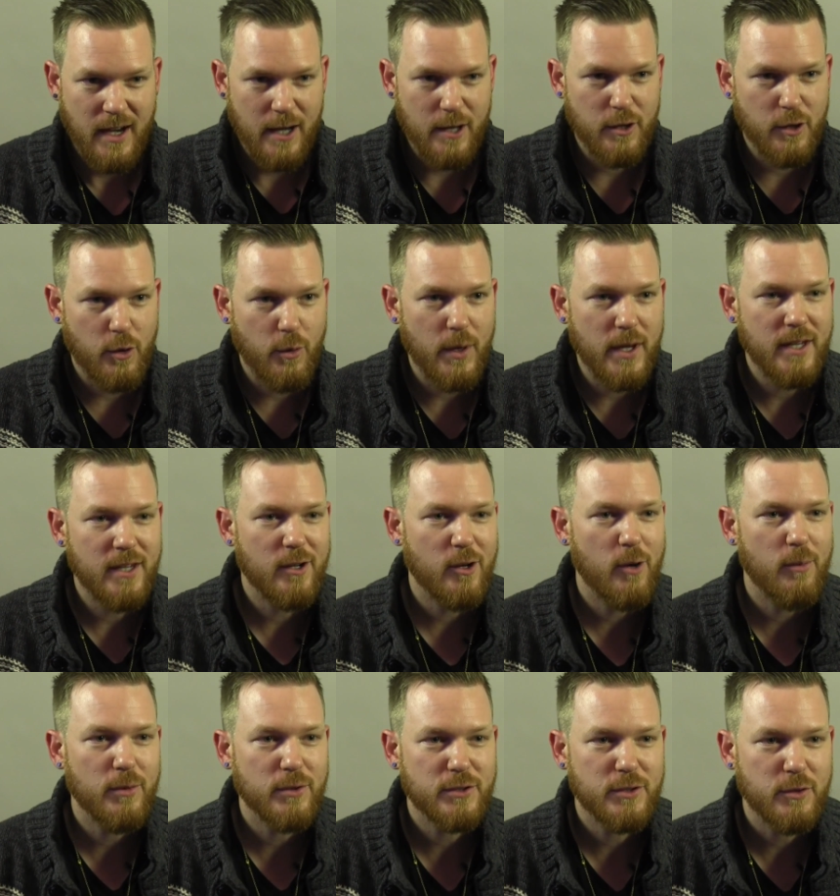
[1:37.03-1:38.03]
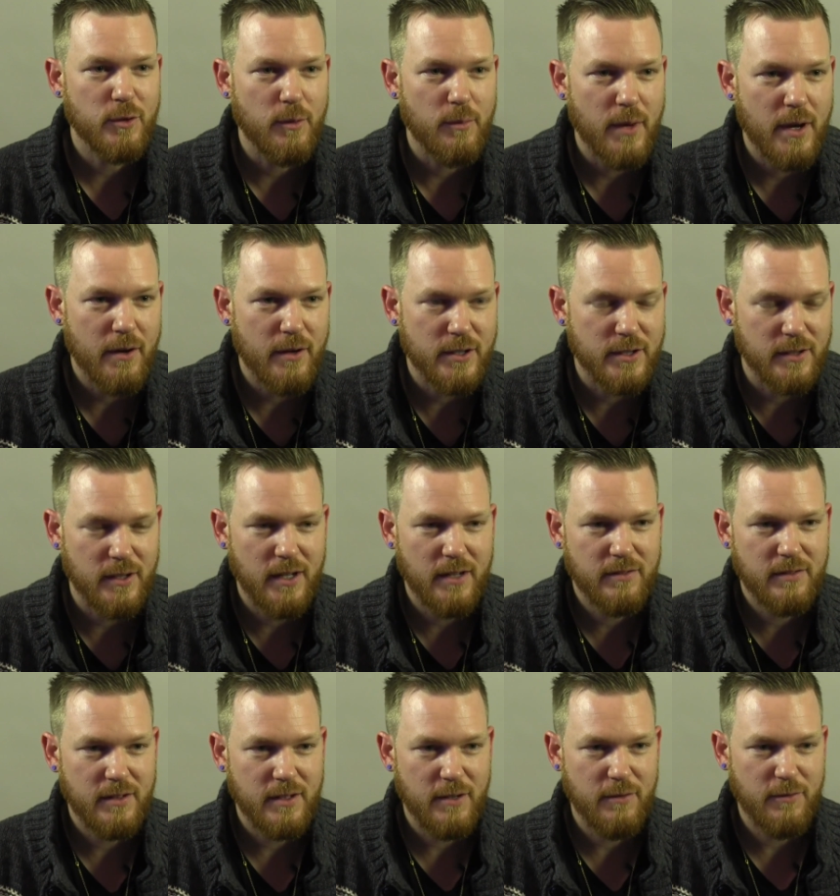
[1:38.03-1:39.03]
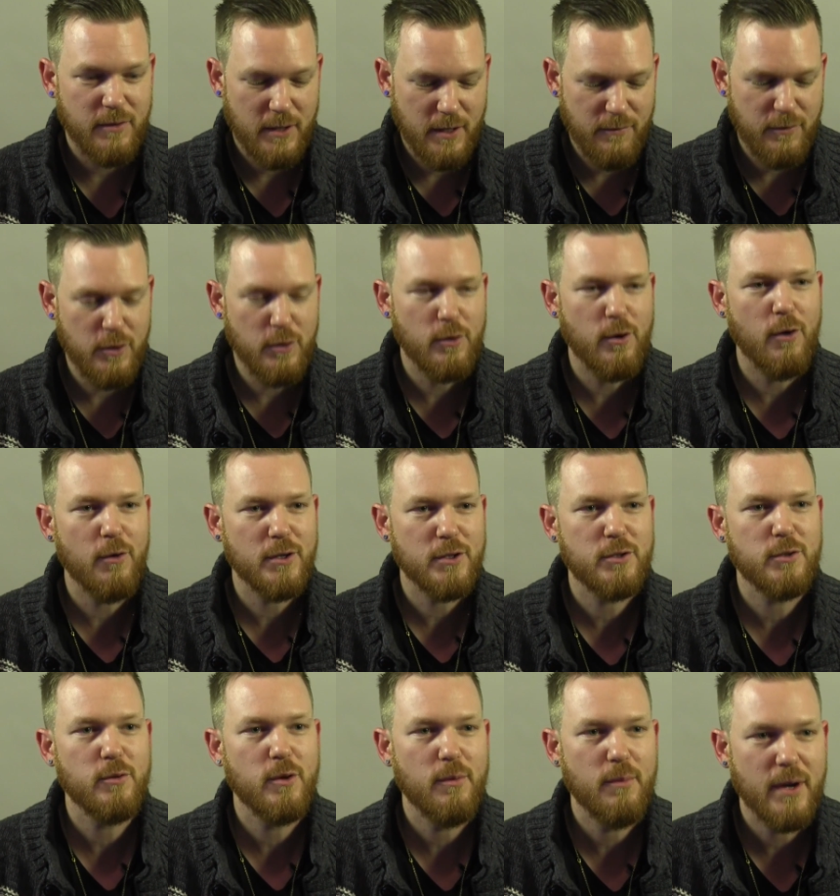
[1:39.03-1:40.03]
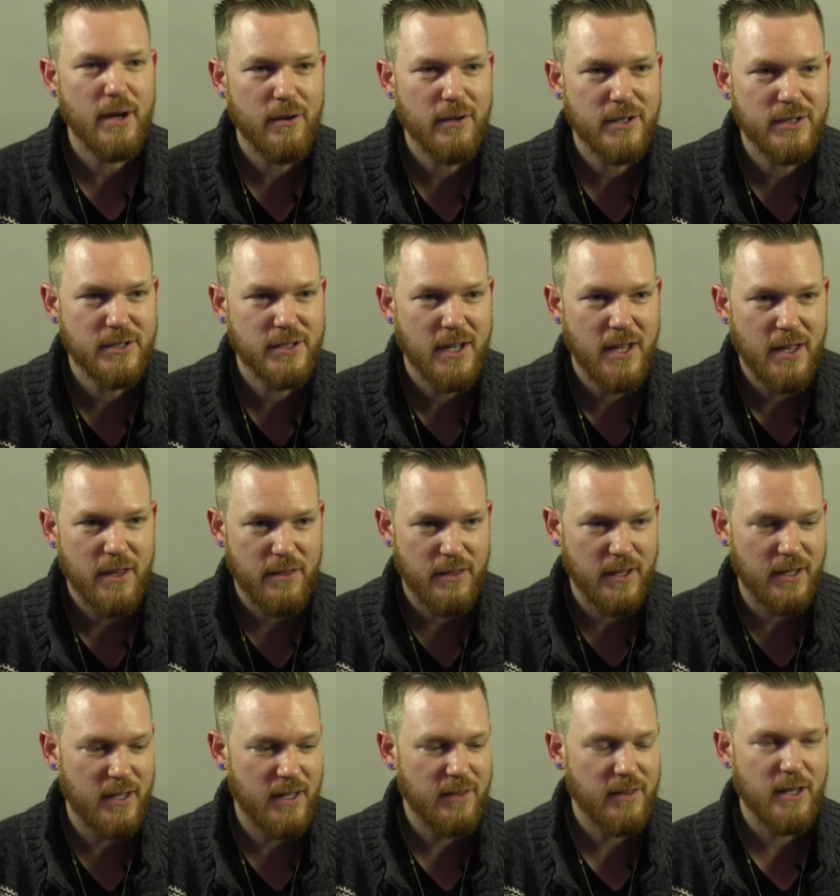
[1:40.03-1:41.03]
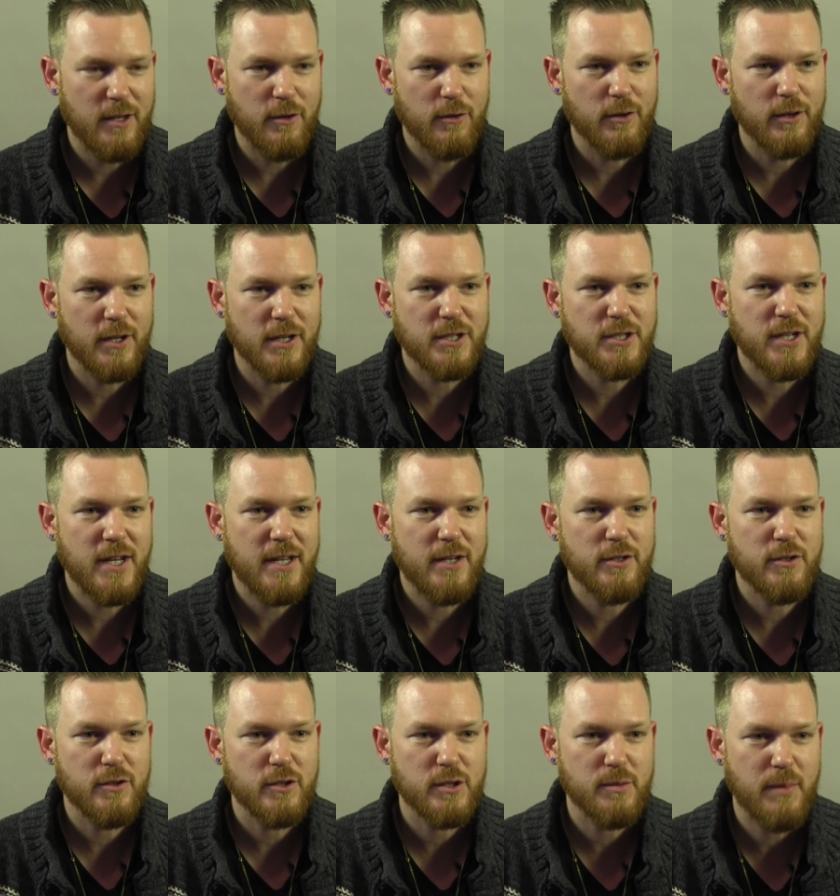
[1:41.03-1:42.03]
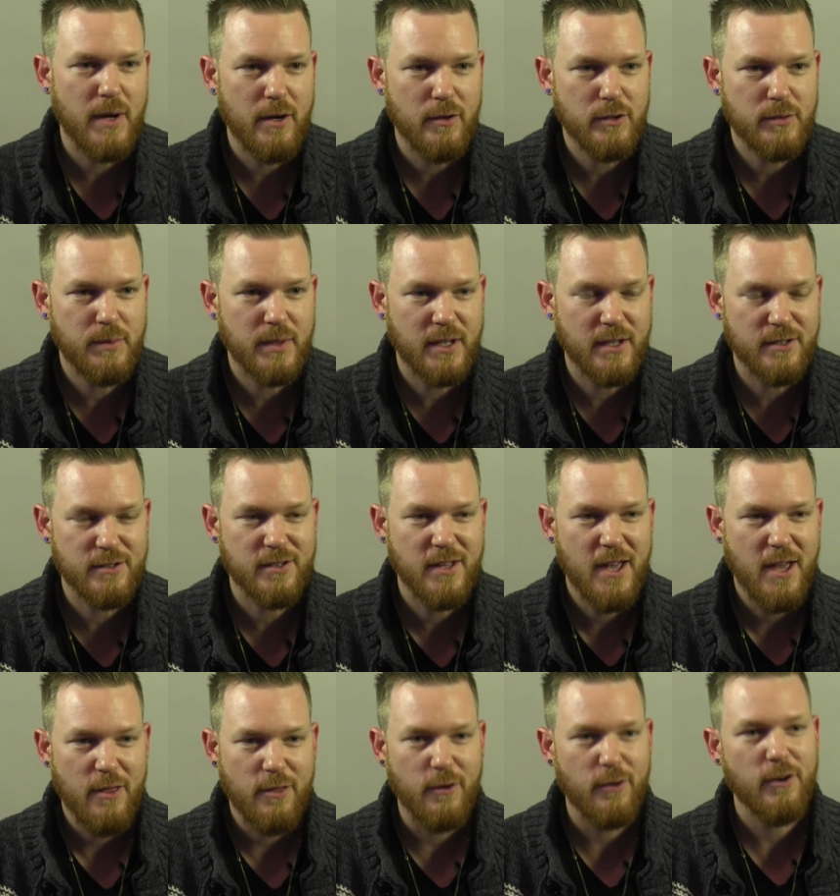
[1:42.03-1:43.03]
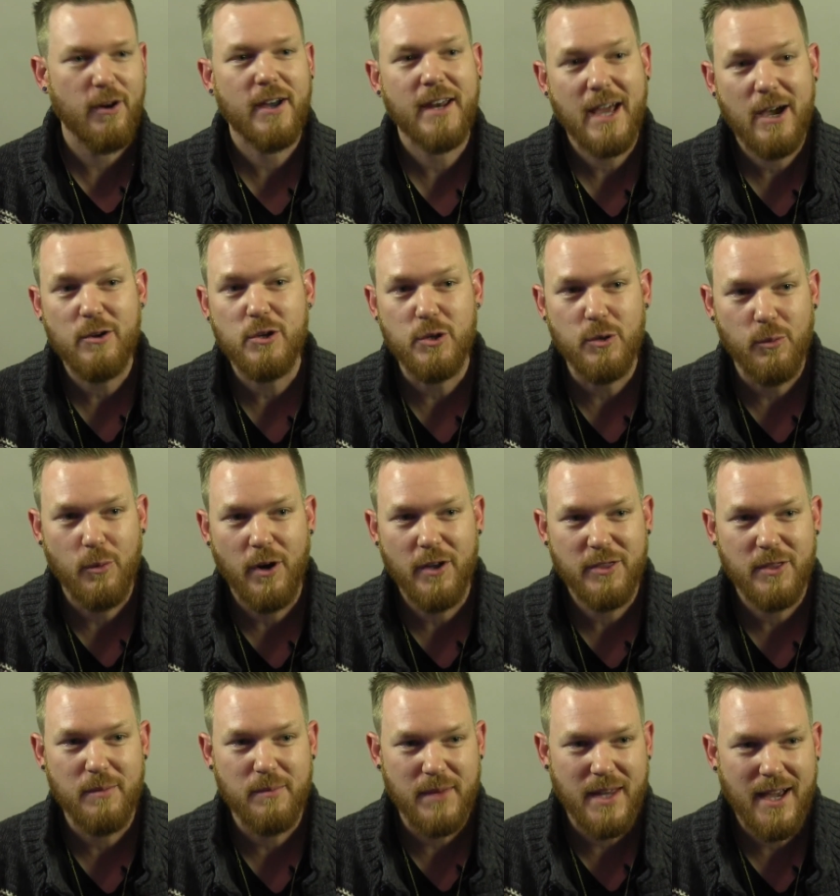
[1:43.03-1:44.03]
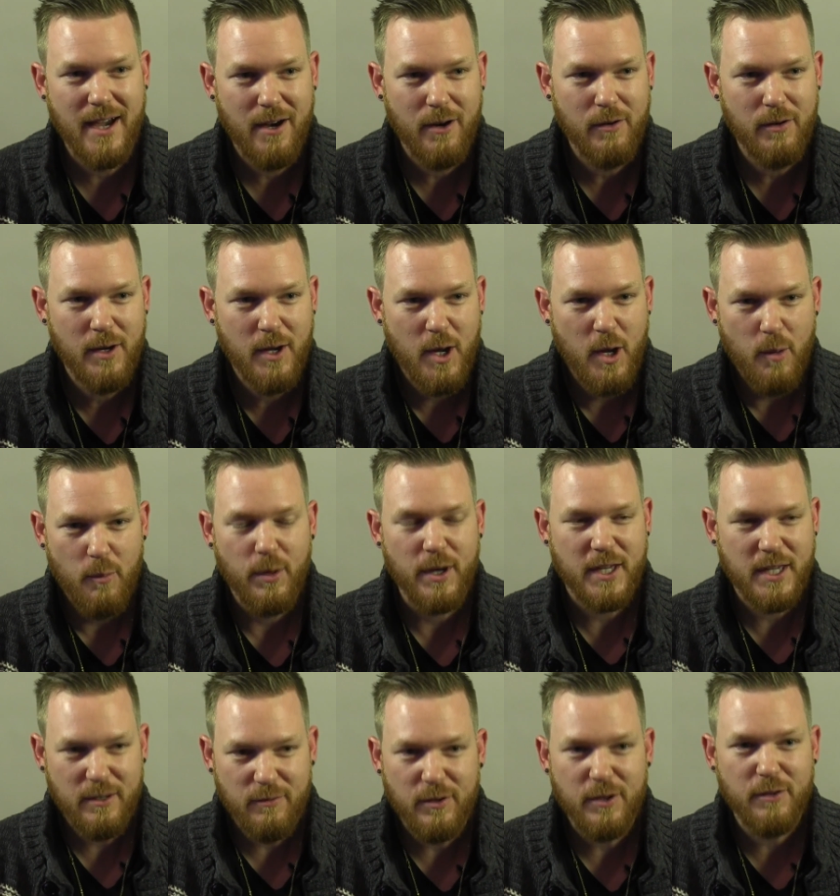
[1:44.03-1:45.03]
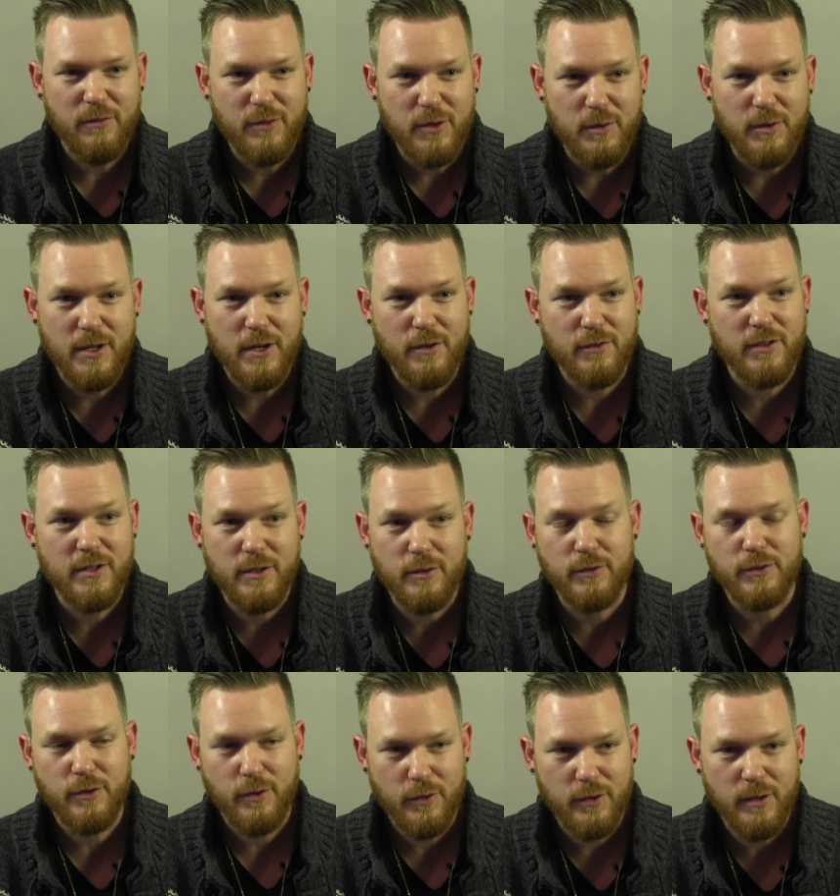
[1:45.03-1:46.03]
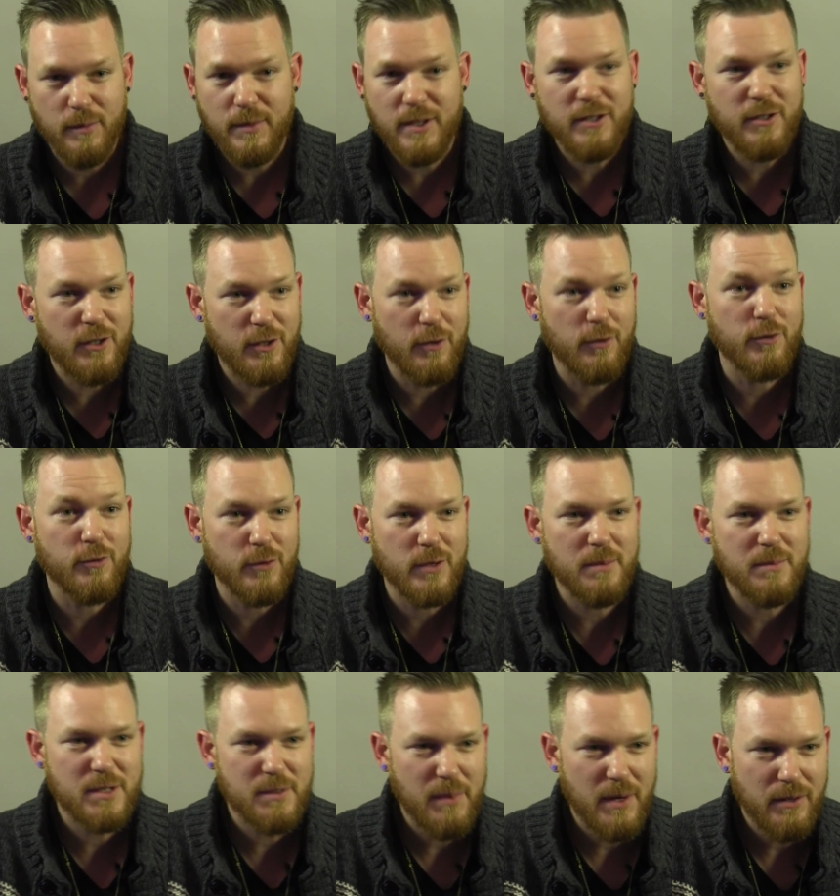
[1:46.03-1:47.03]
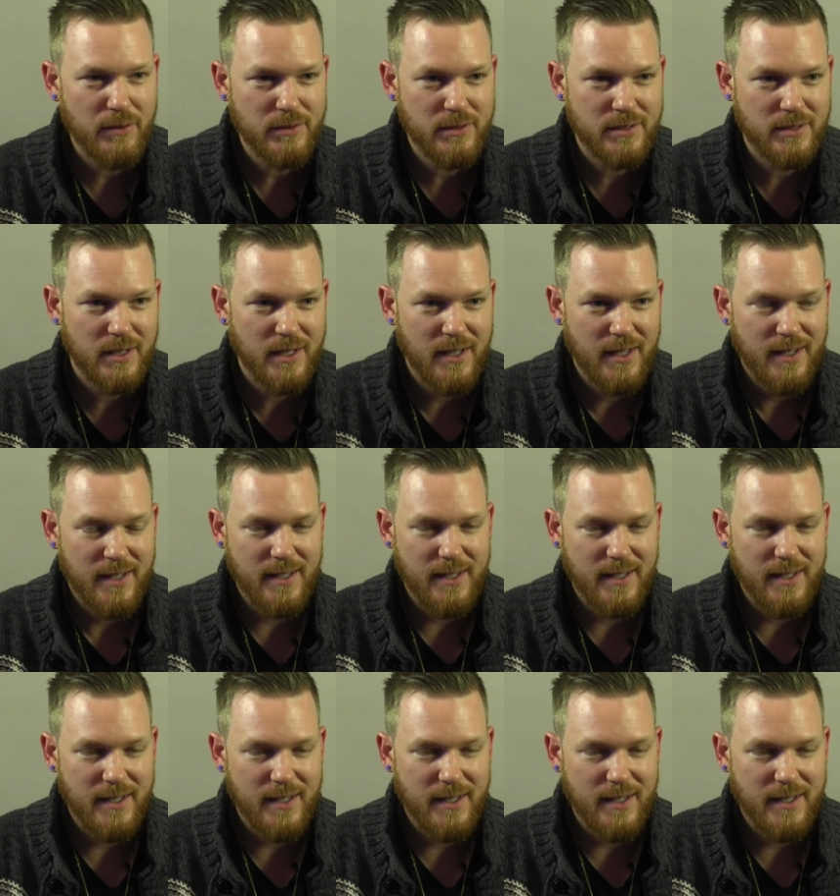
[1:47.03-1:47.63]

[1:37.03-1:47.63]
I'd equate it almost to a marriage. A lot of, if, if you go into a marriage thinking that you're going to change your spouse because they're not how you want them now, but give it a few years and you'll turn them into your dream spouse,